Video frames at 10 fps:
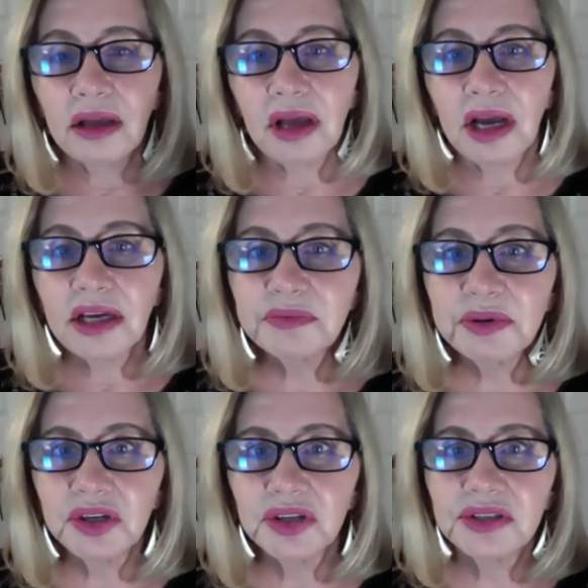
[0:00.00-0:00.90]
I
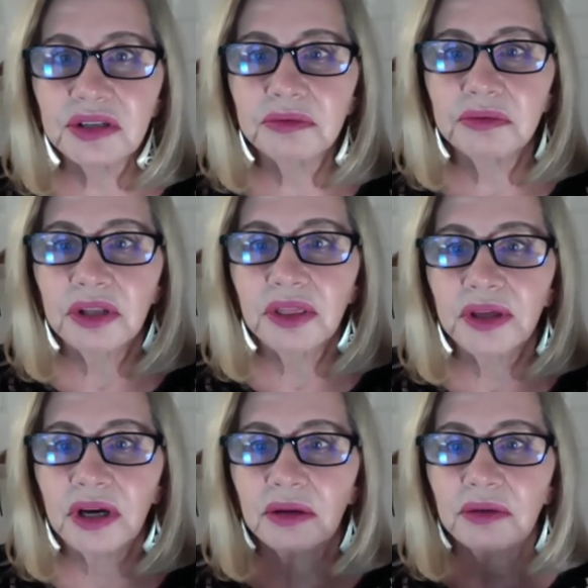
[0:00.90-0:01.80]
experienced it with,
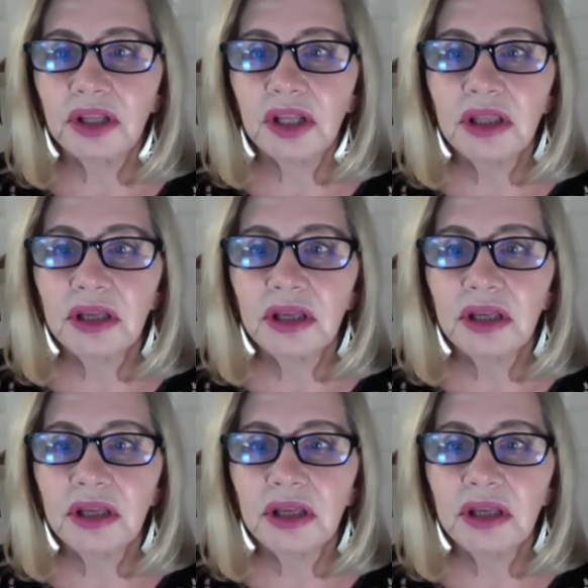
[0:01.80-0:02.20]
in the